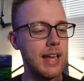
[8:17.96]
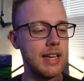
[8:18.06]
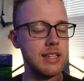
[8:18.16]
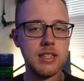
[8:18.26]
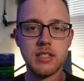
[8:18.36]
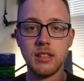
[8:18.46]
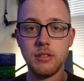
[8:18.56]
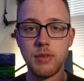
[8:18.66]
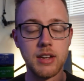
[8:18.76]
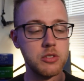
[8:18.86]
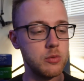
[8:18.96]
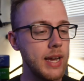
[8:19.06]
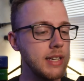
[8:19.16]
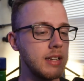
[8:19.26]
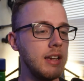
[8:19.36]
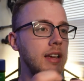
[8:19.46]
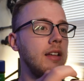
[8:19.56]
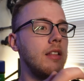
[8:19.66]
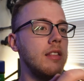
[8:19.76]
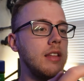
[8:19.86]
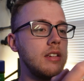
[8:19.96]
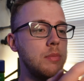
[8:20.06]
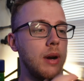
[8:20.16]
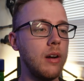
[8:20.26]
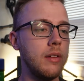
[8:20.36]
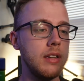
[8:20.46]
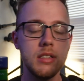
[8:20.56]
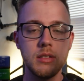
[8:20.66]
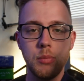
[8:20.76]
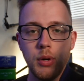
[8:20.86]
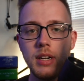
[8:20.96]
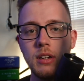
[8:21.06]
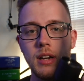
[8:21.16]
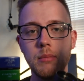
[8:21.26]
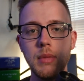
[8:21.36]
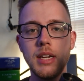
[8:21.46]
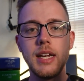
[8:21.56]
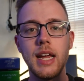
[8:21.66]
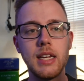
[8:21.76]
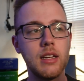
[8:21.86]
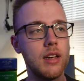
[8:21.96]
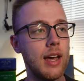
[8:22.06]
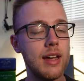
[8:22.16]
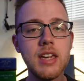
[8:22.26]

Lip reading: at a decently fast rate, this barrel is pretty good at mitigating